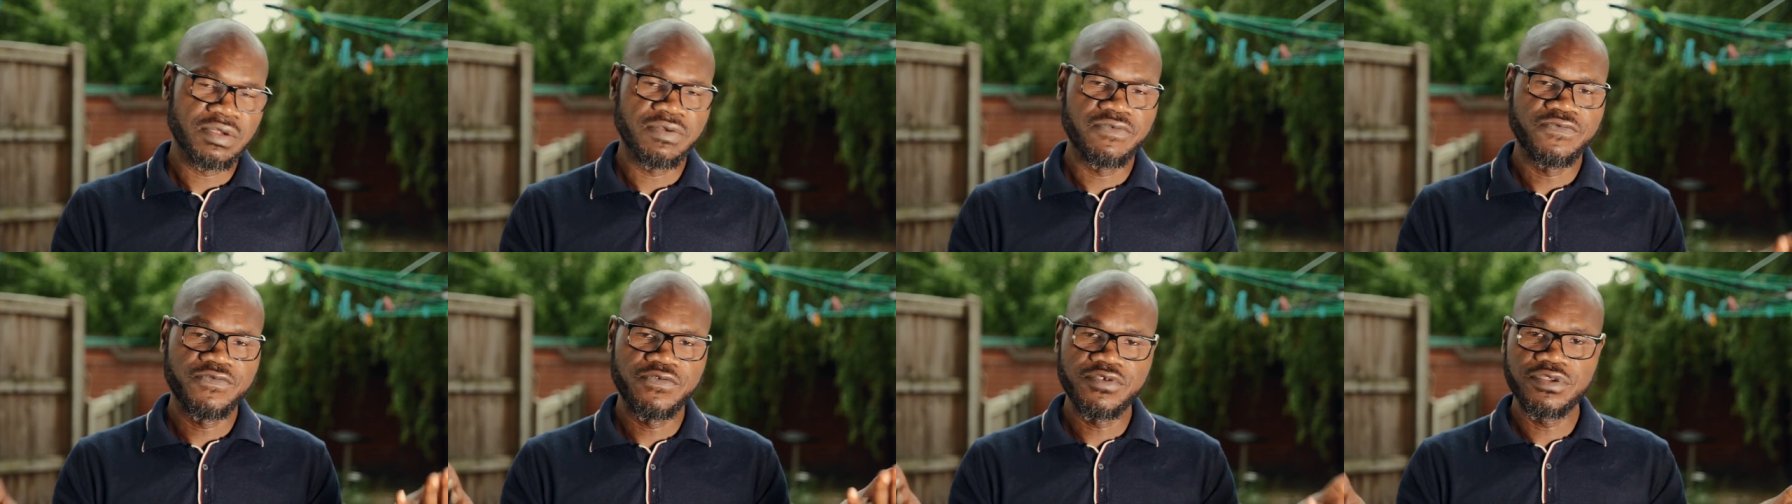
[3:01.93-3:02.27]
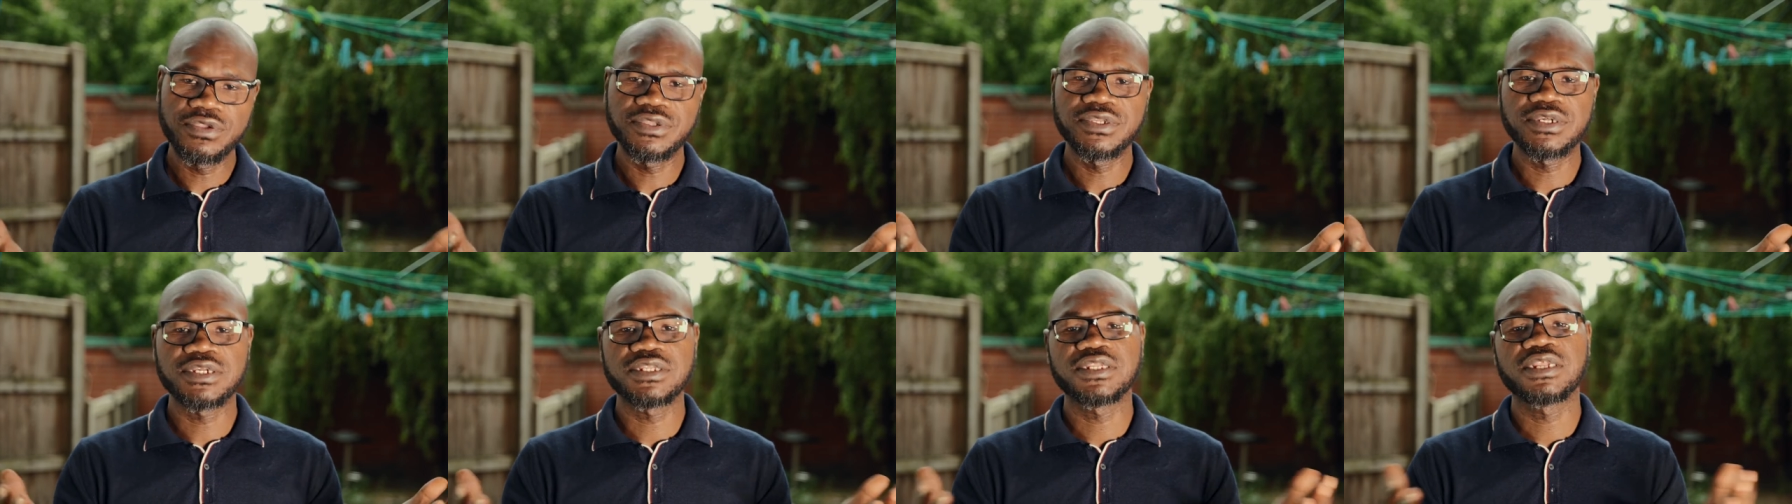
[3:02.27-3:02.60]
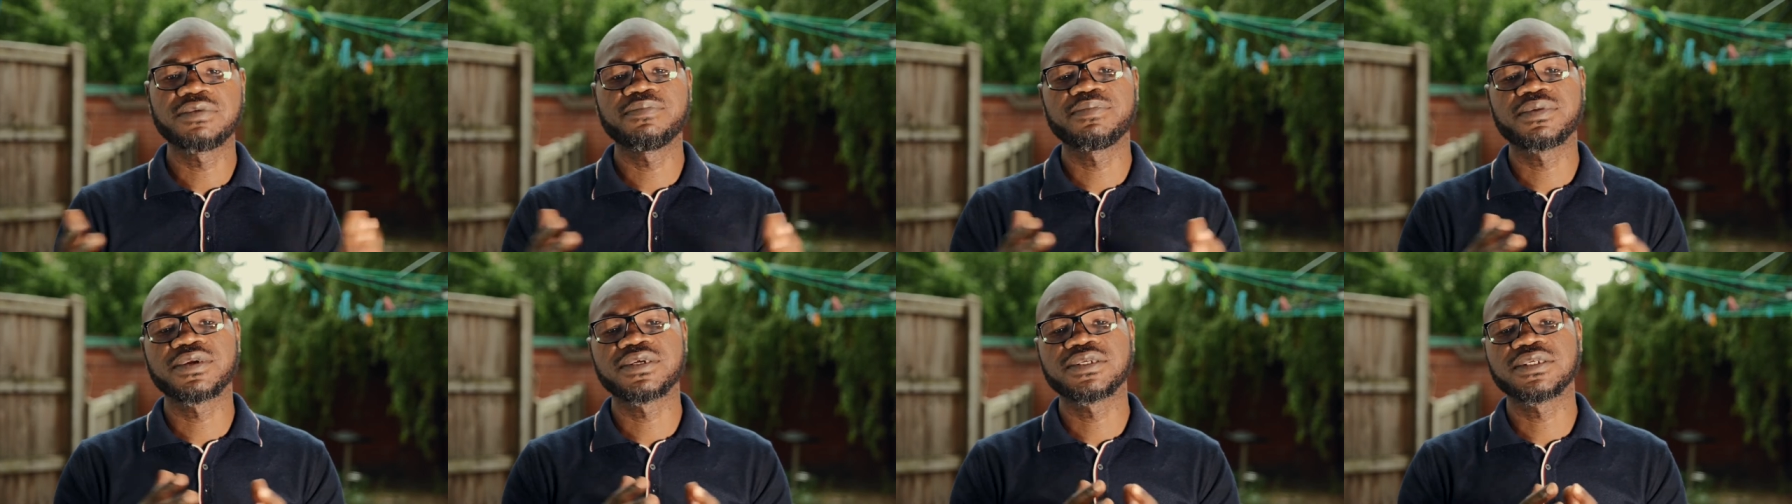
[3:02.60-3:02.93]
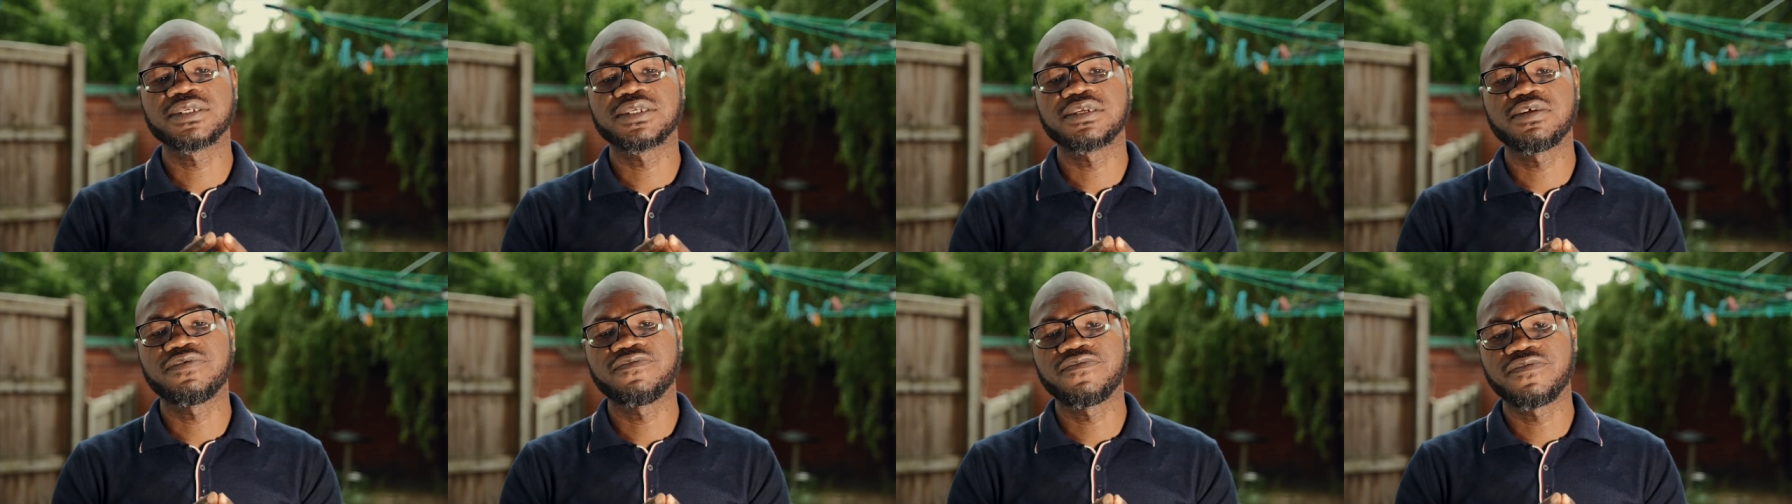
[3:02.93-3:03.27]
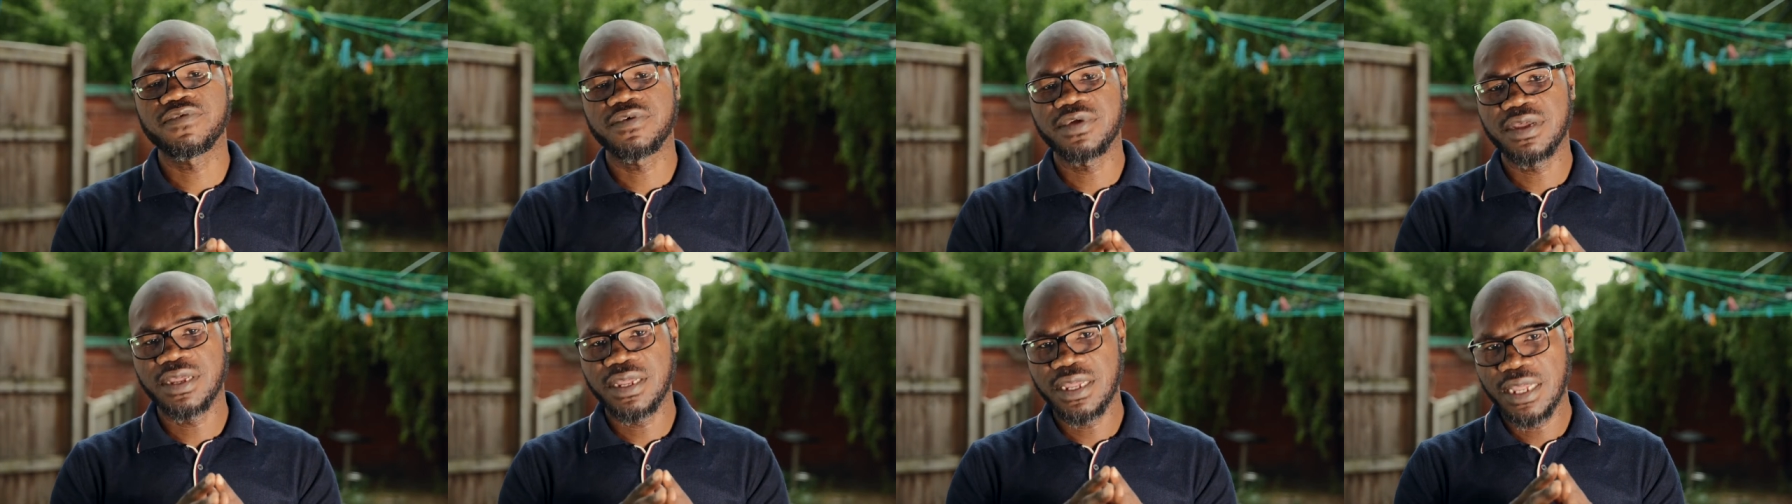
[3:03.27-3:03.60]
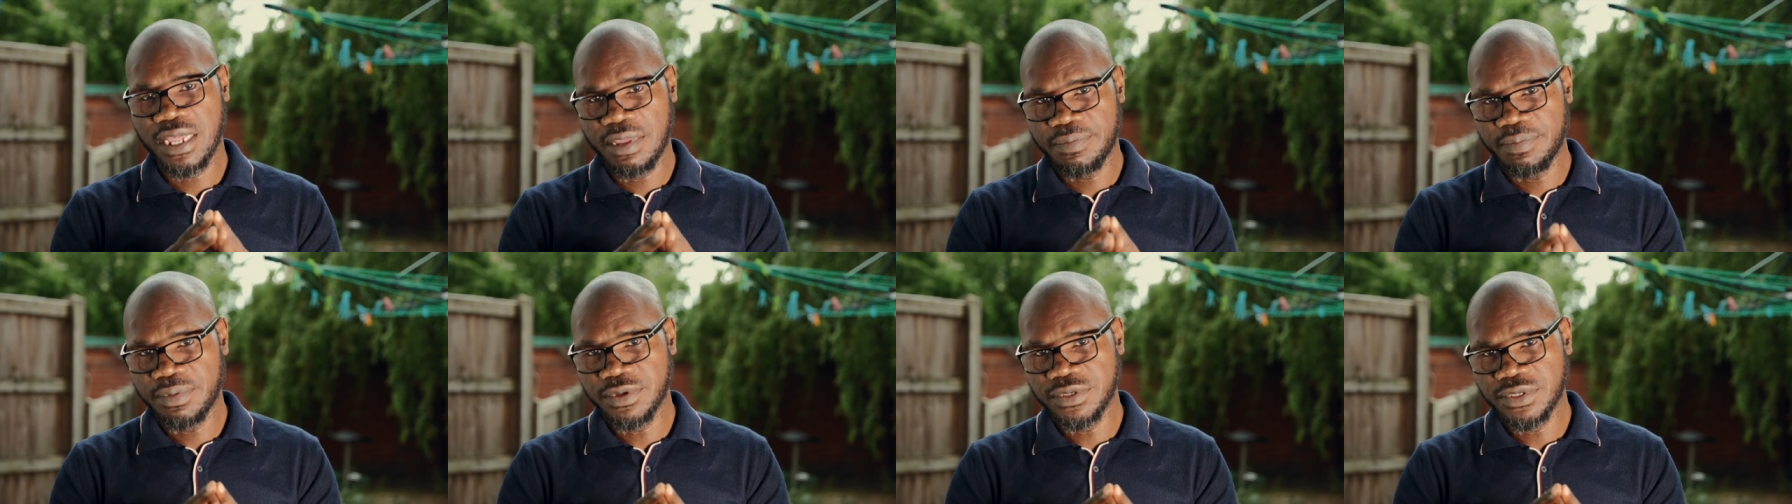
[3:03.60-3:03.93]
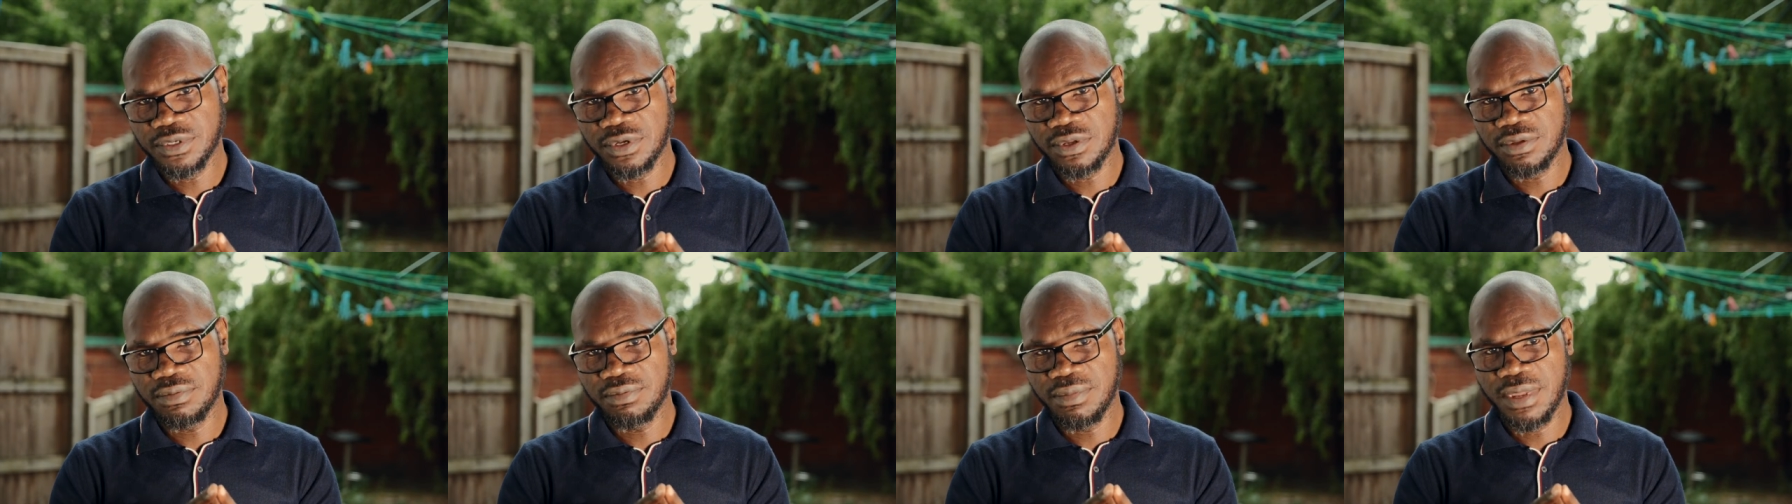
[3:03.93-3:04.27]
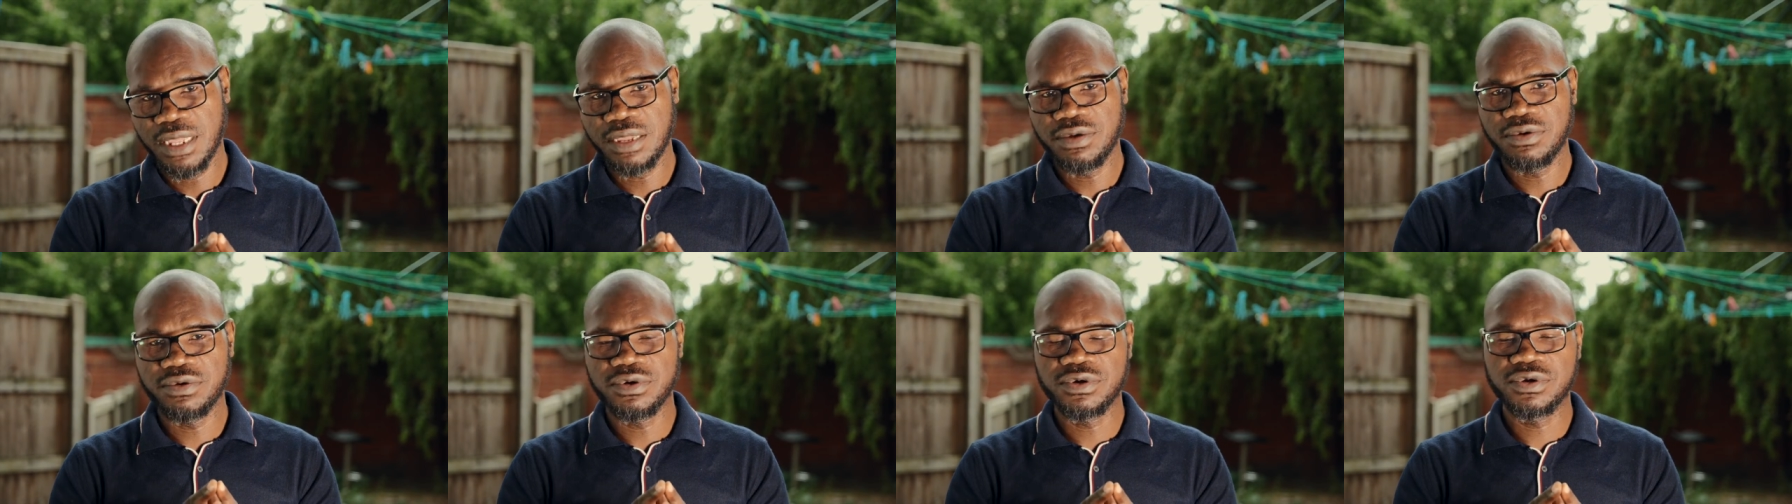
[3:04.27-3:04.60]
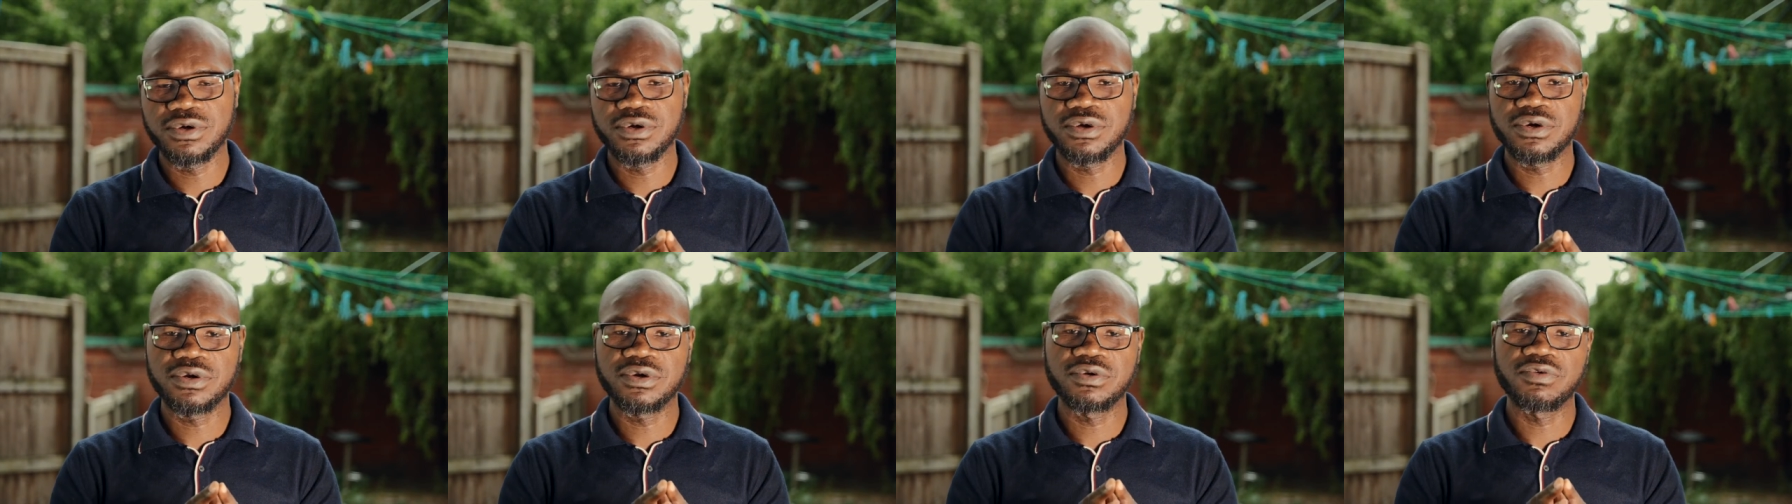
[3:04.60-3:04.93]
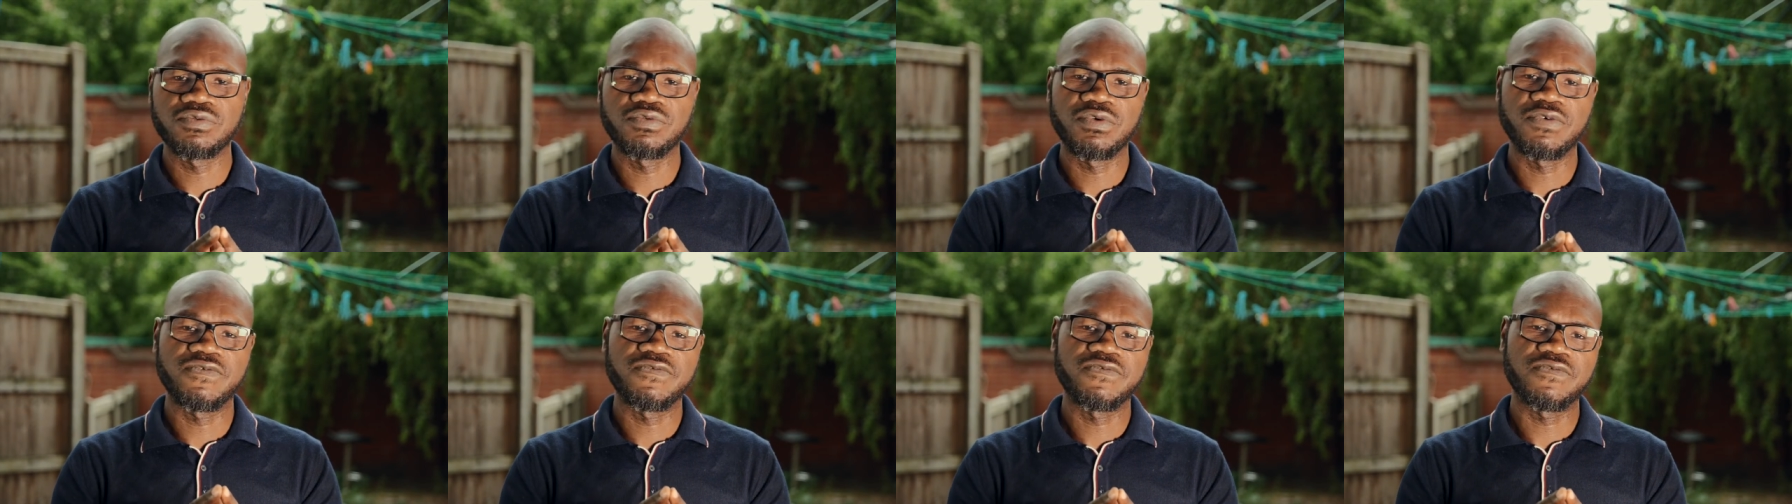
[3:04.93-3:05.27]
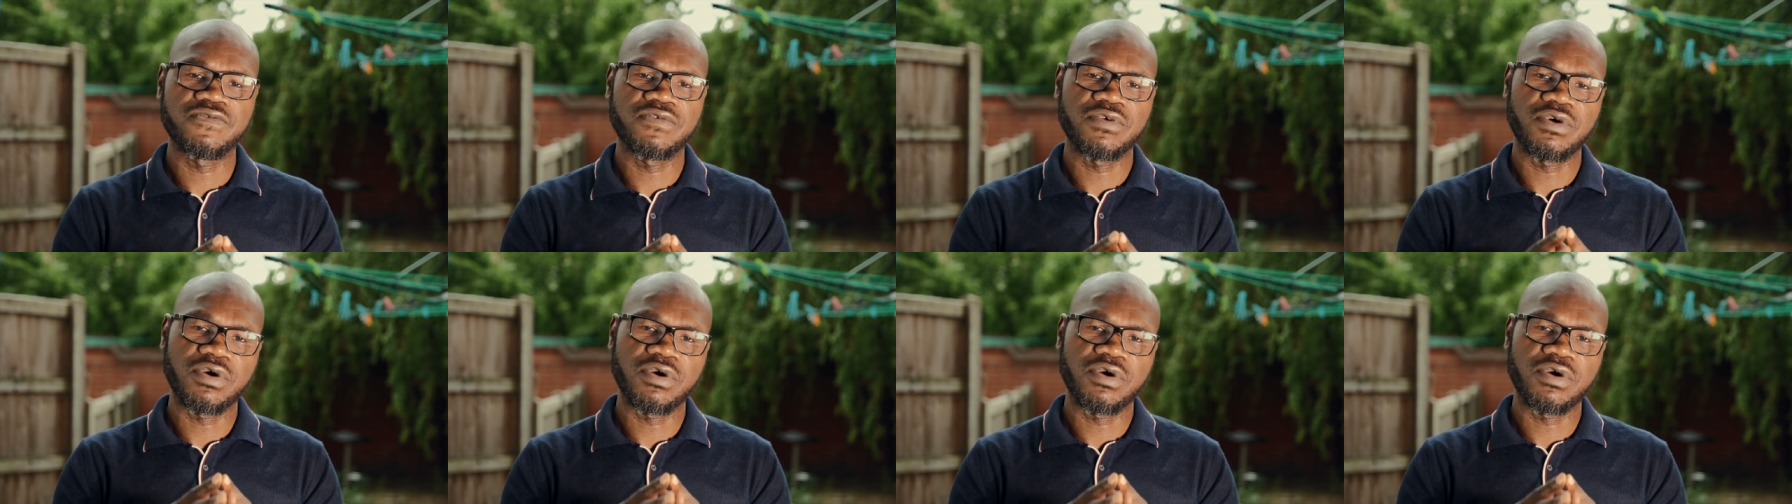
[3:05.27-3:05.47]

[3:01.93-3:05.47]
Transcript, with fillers: Future depressive episode may occur with